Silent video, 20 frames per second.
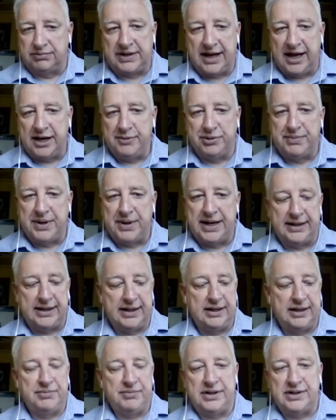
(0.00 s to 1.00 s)
cable
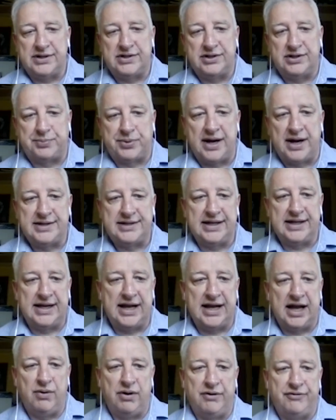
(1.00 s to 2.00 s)
making, but it's
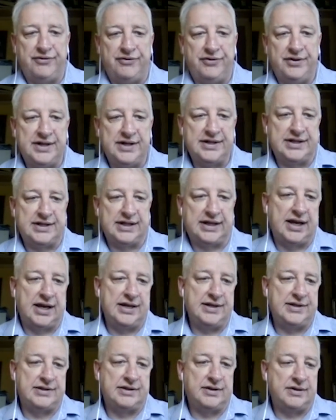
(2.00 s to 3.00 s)
surprising how often it's the
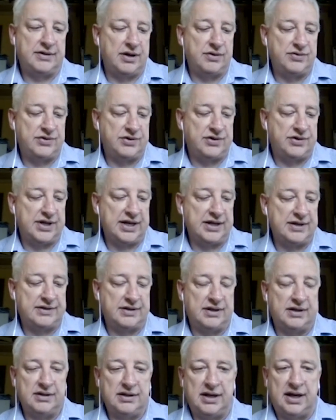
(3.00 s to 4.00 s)
case that those things
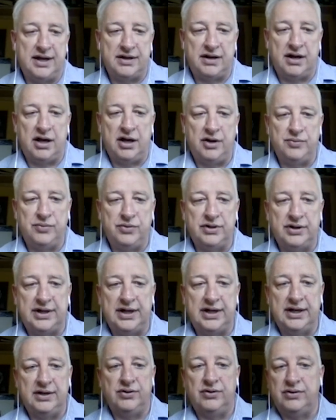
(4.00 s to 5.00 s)
either aren't
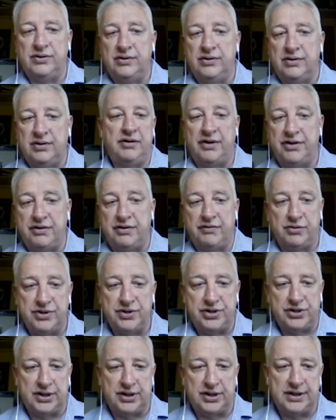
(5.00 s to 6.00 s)
working or are on the wrong
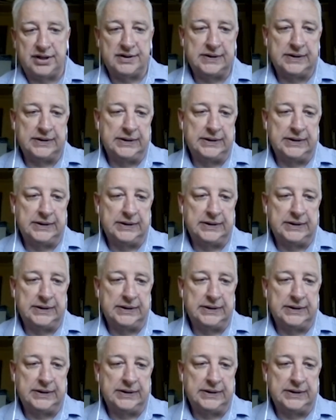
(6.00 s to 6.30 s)
machines.